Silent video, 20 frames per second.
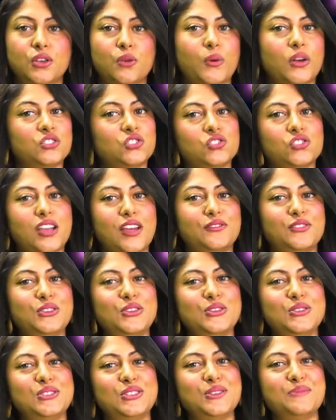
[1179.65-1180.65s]
Watch us live through
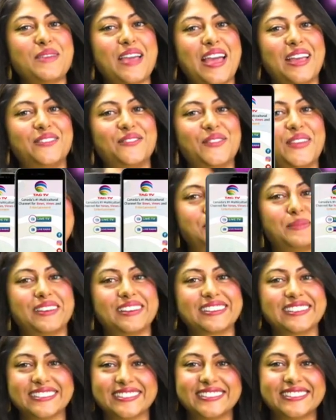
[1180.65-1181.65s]
YouTube and
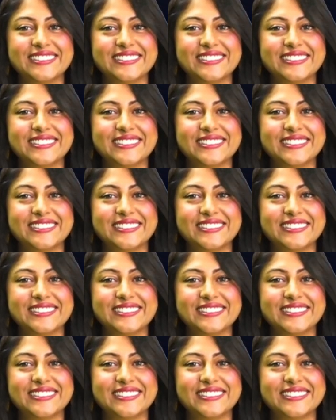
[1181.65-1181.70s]
Facebook.